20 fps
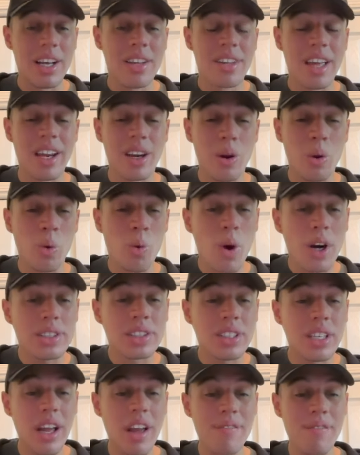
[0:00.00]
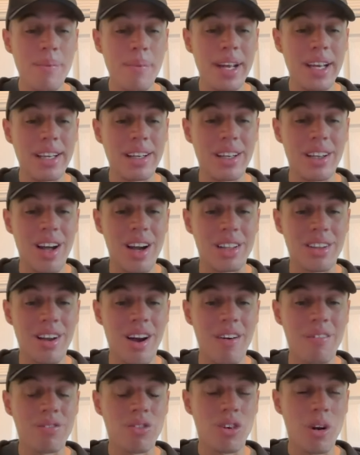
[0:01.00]
Thank you once again for making the Locked
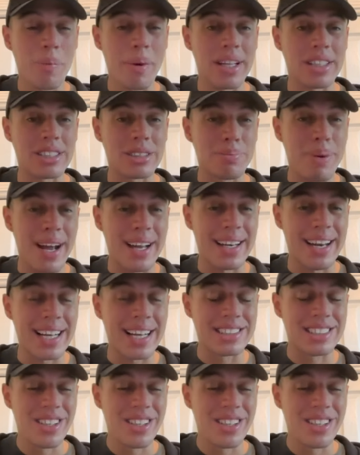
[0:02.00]
On Florida Panthers podcast